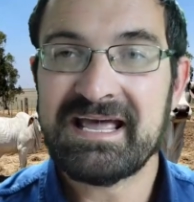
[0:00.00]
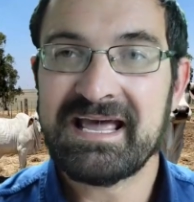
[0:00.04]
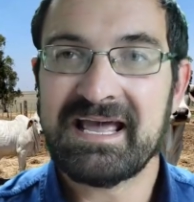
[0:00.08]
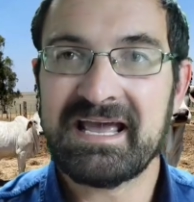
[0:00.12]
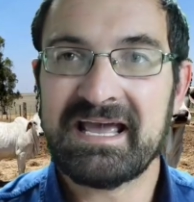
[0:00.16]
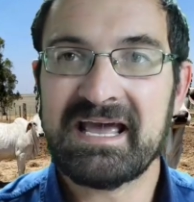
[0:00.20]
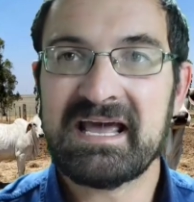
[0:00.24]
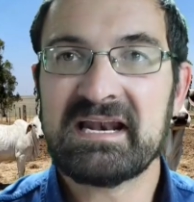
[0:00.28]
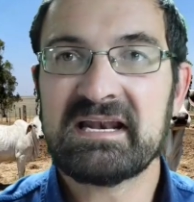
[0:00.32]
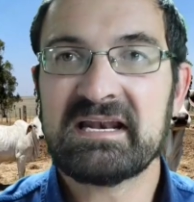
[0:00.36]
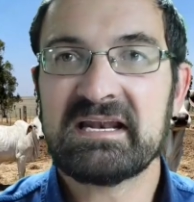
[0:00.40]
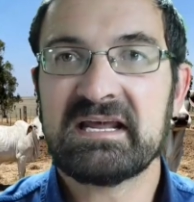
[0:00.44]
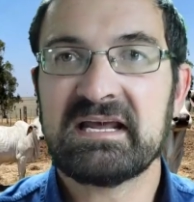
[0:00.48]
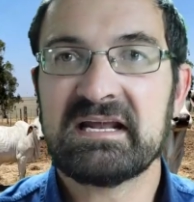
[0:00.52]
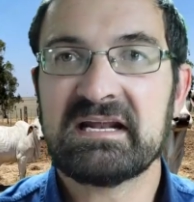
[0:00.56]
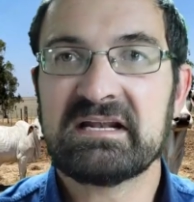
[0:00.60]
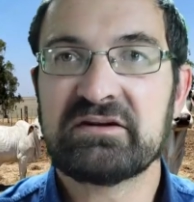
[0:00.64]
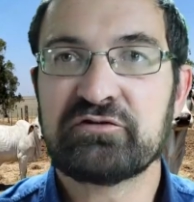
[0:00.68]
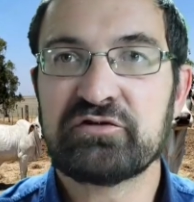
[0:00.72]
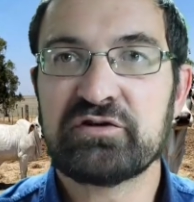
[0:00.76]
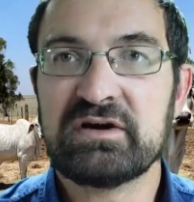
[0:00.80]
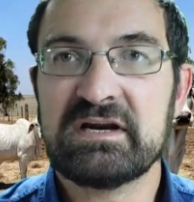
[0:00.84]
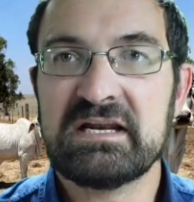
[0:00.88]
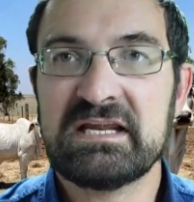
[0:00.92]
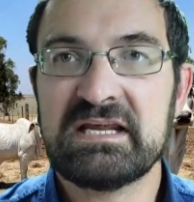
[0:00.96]
and
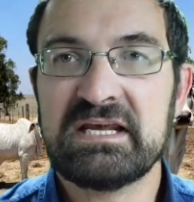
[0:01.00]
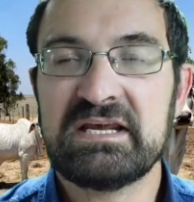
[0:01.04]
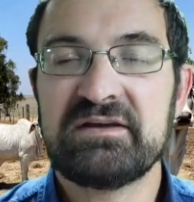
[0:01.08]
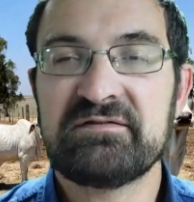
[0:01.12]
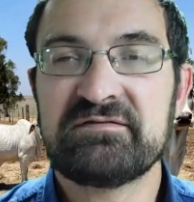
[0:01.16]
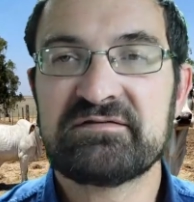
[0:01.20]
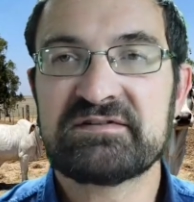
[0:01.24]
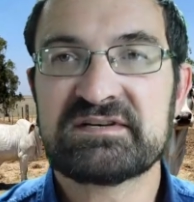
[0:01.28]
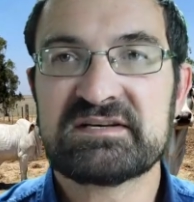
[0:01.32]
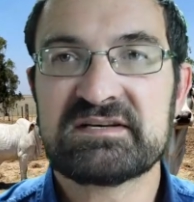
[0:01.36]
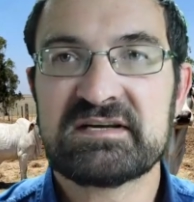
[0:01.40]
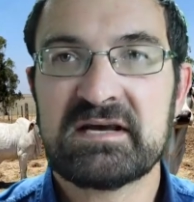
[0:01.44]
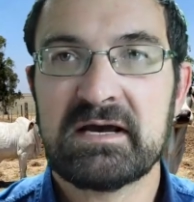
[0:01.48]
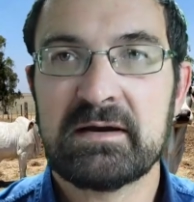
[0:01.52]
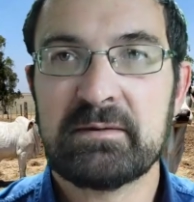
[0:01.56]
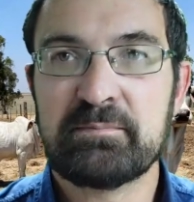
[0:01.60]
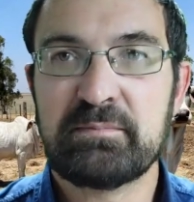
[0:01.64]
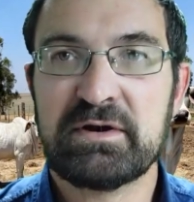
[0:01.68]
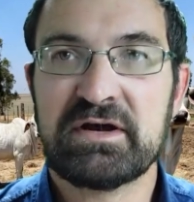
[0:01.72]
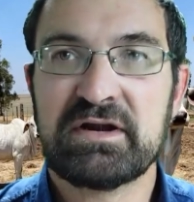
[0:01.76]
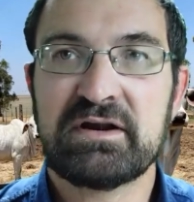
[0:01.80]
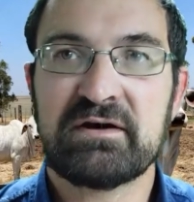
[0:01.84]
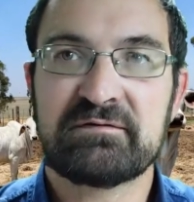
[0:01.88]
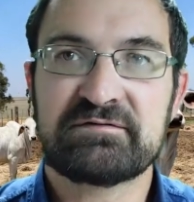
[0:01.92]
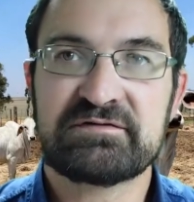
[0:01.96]
it relieves a
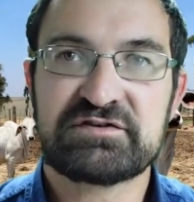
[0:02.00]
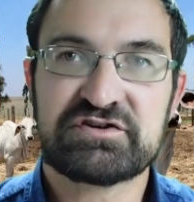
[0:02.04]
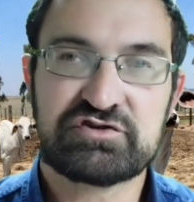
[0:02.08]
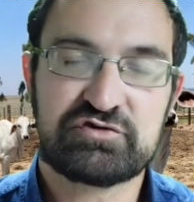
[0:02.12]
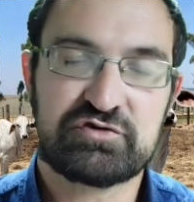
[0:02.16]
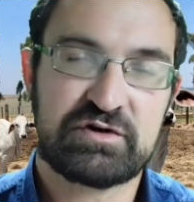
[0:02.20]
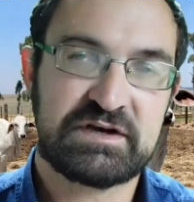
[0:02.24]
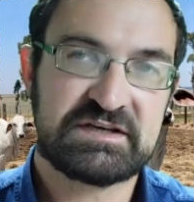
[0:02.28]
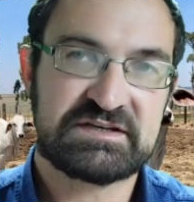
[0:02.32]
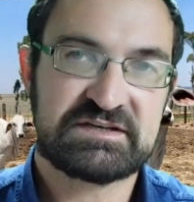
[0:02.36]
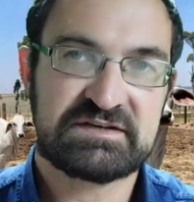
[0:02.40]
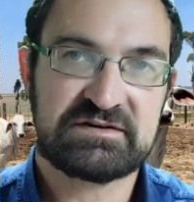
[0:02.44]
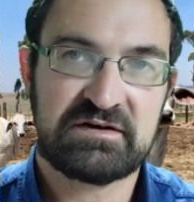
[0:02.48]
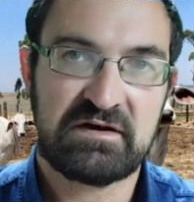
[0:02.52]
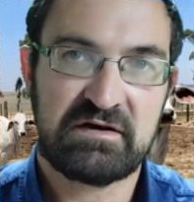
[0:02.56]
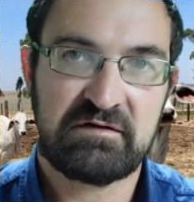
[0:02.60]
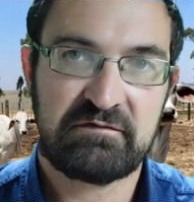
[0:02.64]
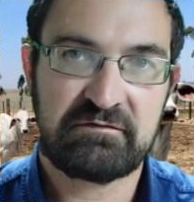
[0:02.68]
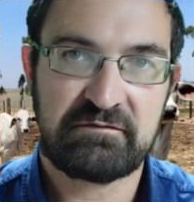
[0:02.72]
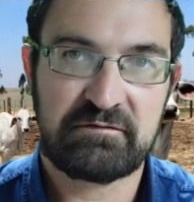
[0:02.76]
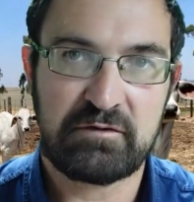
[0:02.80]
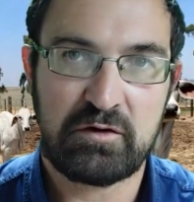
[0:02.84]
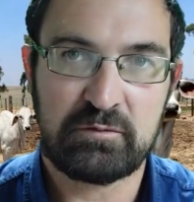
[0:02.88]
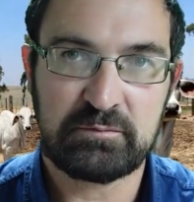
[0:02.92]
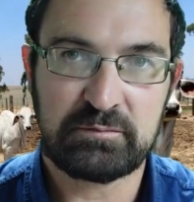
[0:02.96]
bit of stress
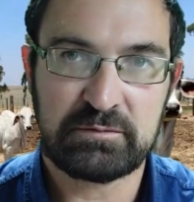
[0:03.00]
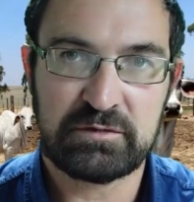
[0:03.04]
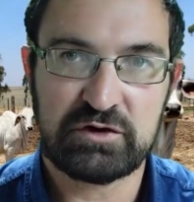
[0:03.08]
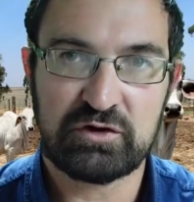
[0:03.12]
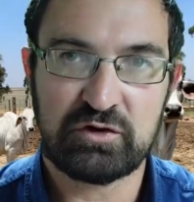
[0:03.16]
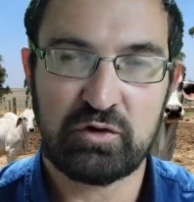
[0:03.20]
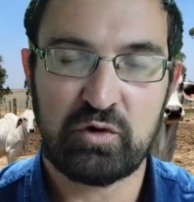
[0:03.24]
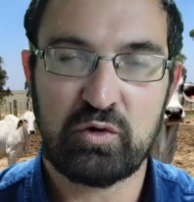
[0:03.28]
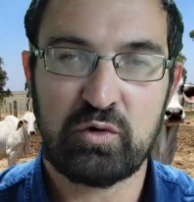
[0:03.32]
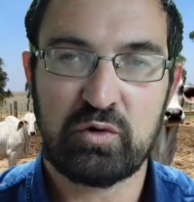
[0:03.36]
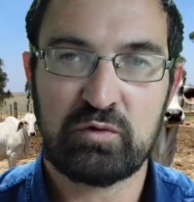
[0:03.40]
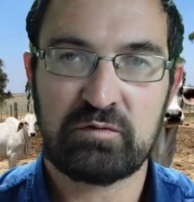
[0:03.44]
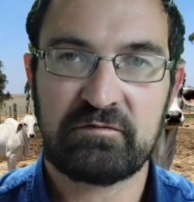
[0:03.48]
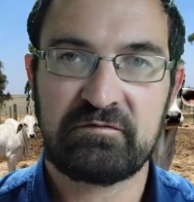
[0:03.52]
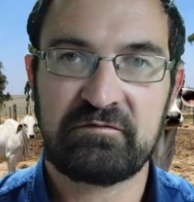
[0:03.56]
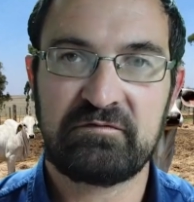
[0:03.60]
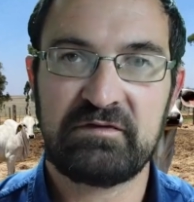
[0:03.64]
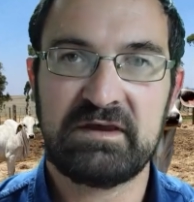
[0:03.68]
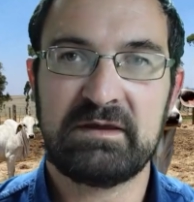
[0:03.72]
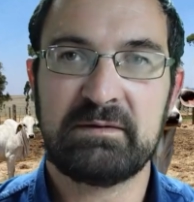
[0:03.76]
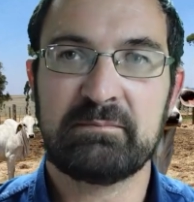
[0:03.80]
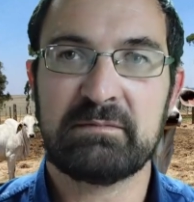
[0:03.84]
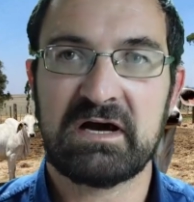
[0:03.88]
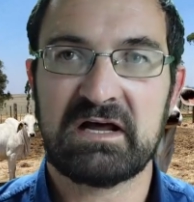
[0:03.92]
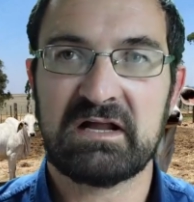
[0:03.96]
from your
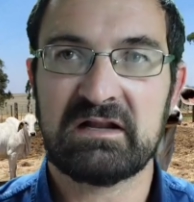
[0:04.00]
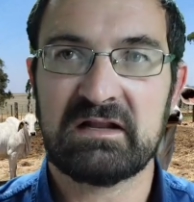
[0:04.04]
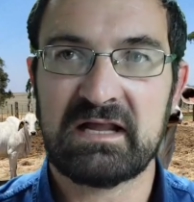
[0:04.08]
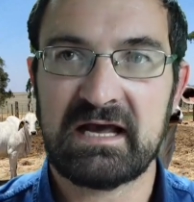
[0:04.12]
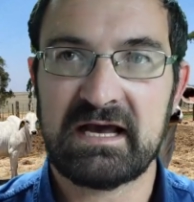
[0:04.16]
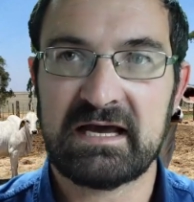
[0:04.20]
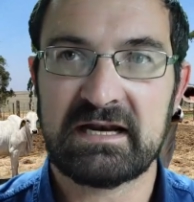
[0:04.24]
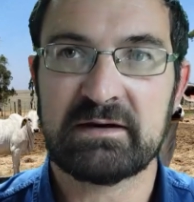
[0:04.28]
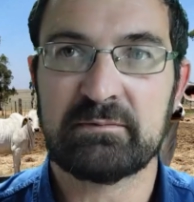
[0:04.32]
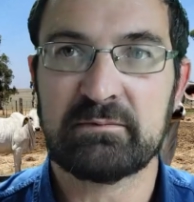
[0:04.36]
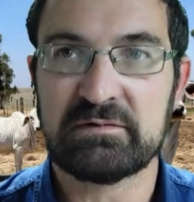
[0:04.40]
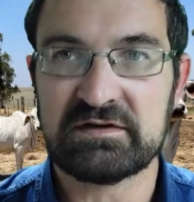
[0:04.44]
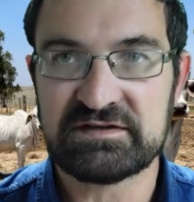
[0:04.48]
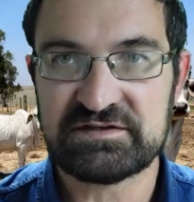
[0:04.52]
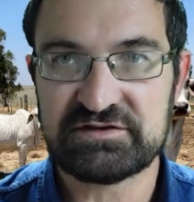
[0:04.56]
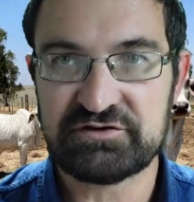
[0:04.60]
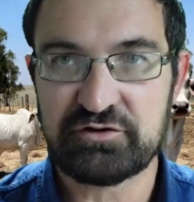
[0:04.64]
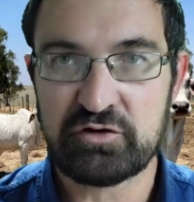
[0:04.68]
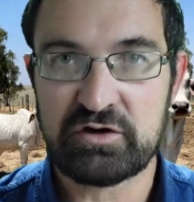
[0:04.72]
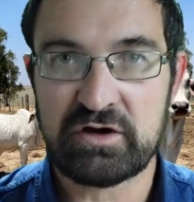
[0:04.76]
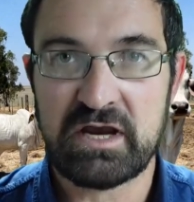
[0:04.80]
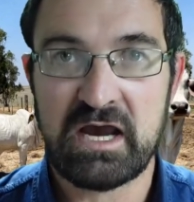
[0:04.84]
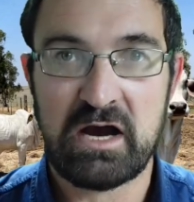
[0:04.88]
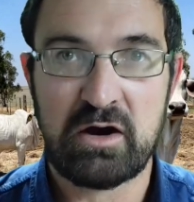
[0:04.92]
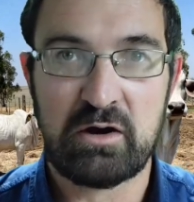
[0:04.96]
female animals,
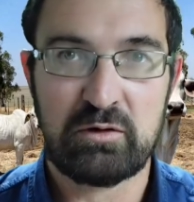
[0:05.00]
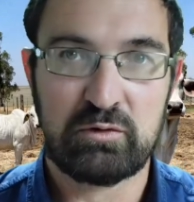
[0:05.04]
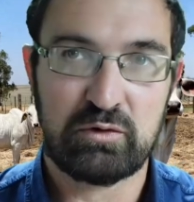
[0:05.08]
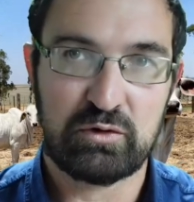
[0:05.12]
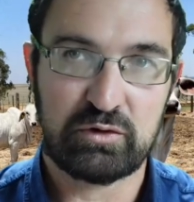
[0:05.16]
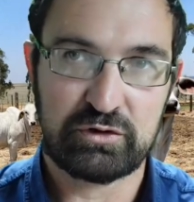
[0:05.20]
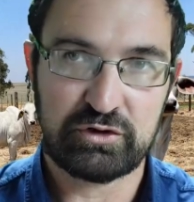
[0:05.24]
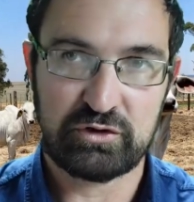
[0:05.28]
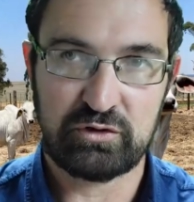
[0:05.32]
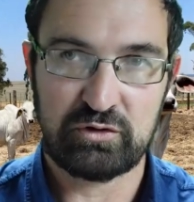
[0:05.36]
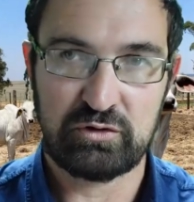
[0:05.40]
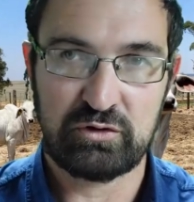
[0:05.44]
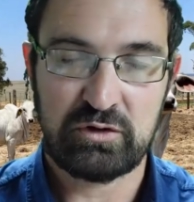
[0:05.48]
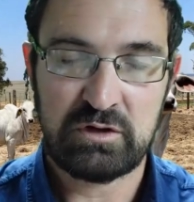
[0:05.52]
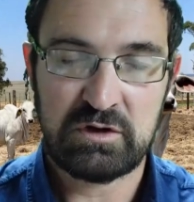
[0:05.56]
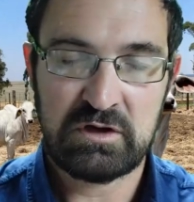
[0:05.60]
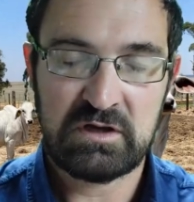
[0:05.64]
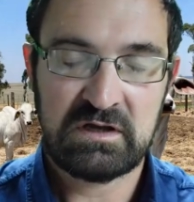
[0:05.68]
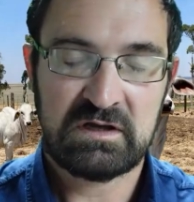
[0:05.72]
your cow or your